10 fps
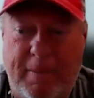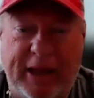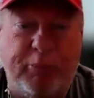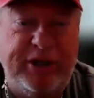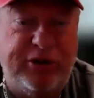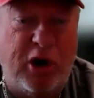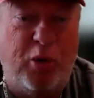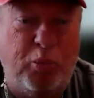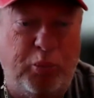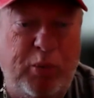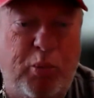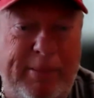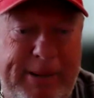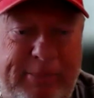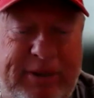Like we
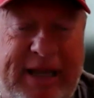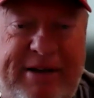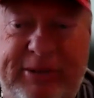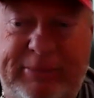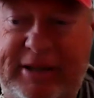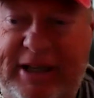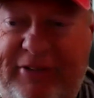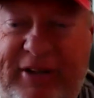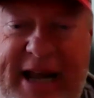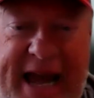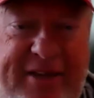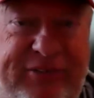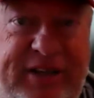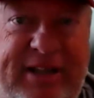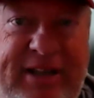want people to have something that's an
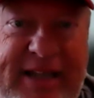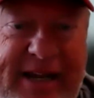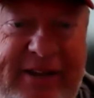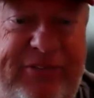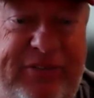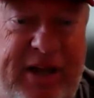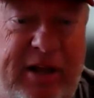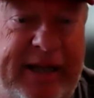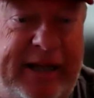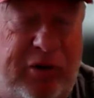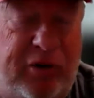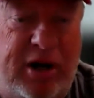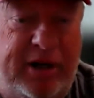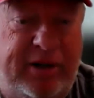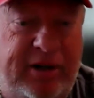asset that they can sell later
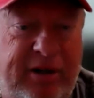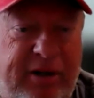on